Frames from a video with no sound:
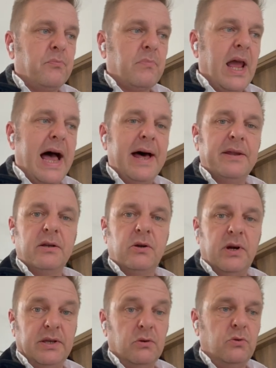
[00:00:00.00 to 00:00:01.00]
and
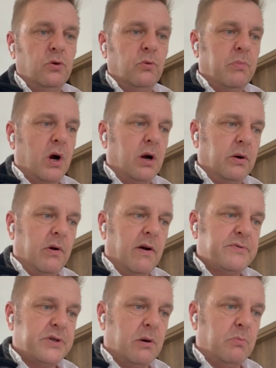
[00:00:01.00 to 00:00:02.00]
create a
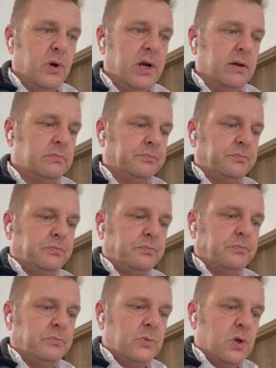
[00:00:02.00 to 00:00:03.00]
2-paragraph summary.
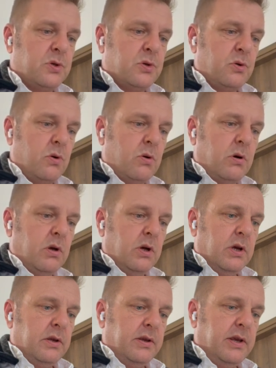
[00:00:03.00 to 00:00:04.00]
Store
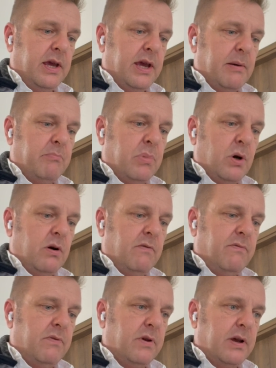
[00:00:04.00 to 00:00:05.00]
the
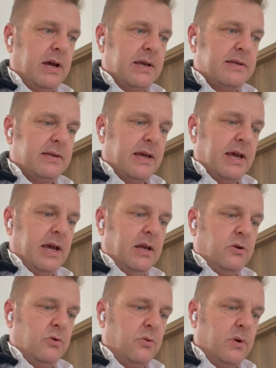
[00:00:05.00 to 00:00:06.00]
above as a
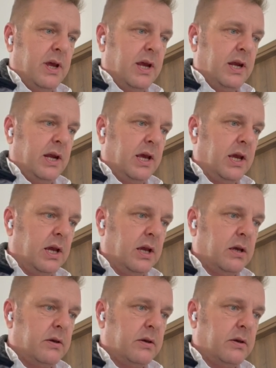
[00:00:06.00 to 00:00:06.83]
training